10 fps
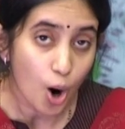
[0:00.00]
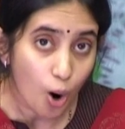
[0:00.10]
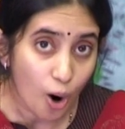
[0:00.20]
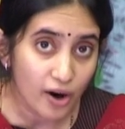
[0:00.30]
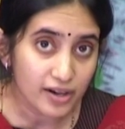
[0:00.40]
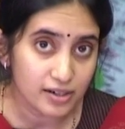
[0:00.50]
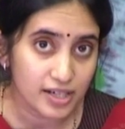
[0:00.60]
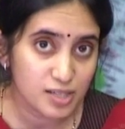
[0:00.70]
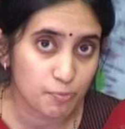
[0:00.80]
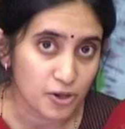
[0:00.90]
Or
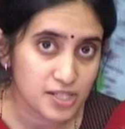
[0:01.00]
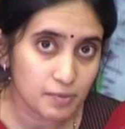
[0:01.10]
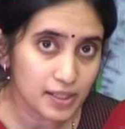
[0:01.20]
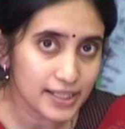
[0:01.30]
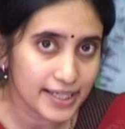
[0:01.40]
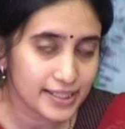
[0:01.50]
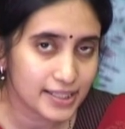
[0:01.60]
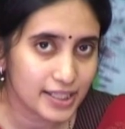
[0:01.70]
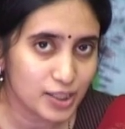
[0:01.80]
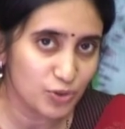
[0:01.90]
it's possible that
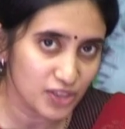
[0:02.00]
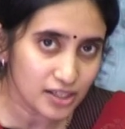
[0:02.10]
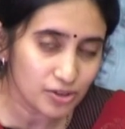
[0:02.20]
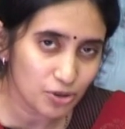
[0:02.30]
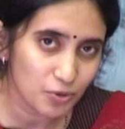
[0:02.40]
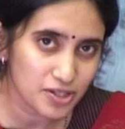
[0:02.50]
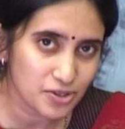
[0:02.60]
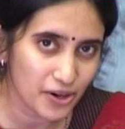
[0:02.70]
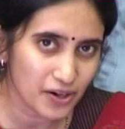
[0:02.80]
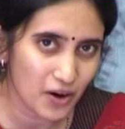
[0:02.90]
you think you know what's
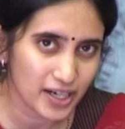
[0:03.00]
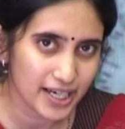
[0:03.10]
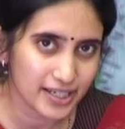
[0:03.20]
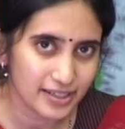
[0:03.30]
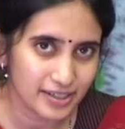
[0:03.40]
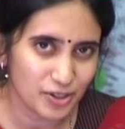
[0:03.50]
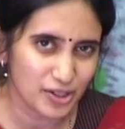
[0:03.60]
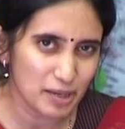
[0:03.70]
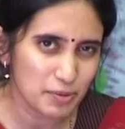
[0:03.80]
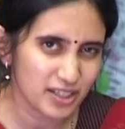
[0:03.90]
going on and your
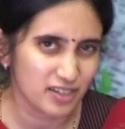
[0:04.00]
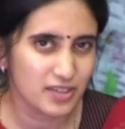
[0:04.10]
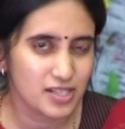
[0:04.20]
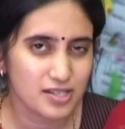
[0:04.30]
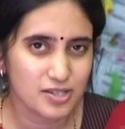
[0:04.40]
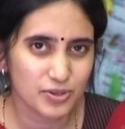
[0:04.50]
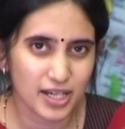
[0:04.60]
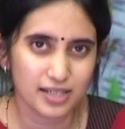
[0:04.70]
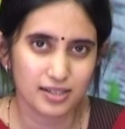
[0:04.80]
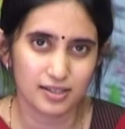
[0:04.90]
neighbor convinces you
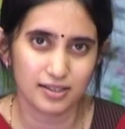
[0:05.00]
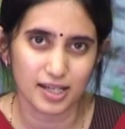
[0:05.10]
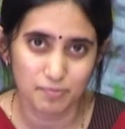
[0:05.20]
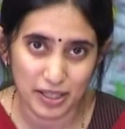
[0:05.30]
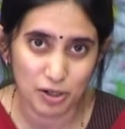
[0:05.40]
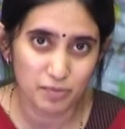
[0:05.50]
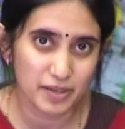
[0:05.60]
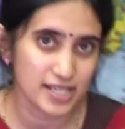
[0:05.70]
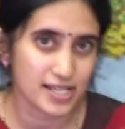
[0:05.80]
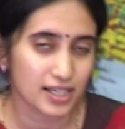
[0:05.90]
that that may not
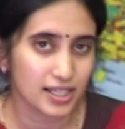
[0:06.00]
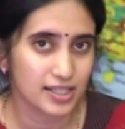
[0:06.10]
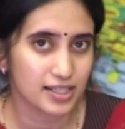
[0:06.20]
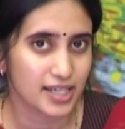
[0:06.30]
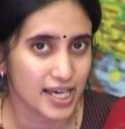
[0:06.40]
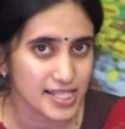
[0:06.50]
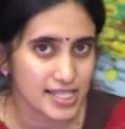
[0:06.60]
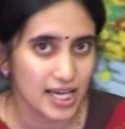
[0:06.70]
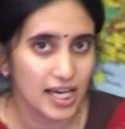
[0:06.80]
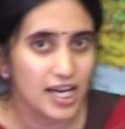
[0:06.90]
be exactly the
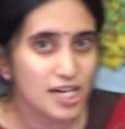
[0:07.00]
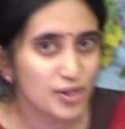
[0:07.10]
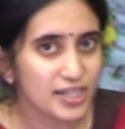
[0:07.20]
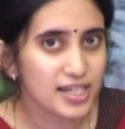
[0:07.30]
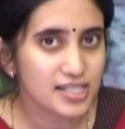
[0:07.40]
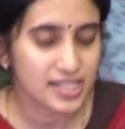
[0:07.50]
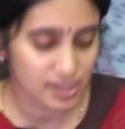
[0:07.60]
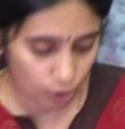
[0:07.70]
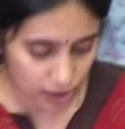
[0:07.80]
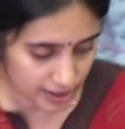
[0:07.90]
case. So it does
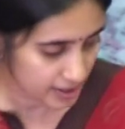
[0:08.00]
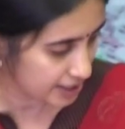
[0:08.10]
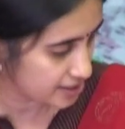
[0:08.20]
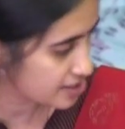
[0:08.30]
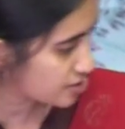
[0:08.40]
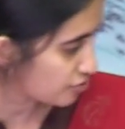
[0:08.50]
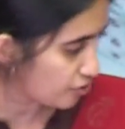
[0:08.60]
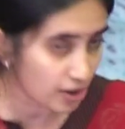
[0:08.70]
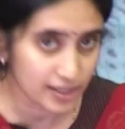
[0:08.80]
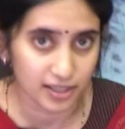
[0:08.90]
hold the interest of
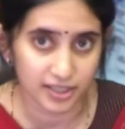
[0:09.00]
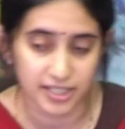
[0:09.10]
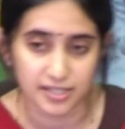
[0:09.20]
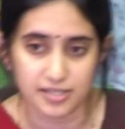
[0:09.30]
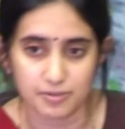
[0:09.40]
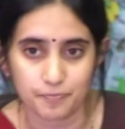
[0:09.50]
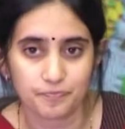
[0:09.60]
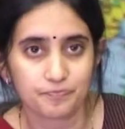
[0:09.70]
all the learners.